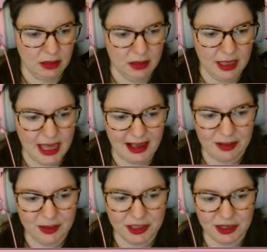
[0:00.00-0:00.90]
Yeah,
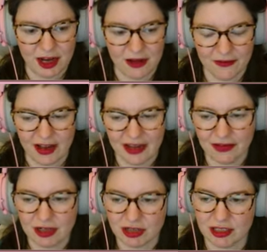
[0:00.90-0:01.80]
help us unlock
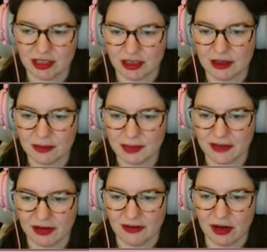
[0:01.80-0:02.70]
500 subs
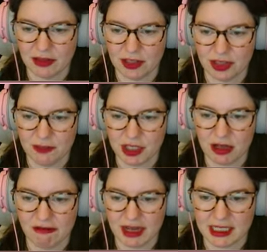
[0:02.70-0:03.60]
if you've not subbed
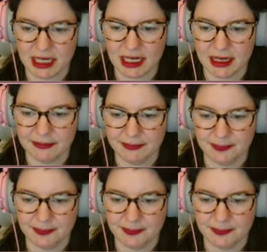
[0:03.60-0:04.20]
already.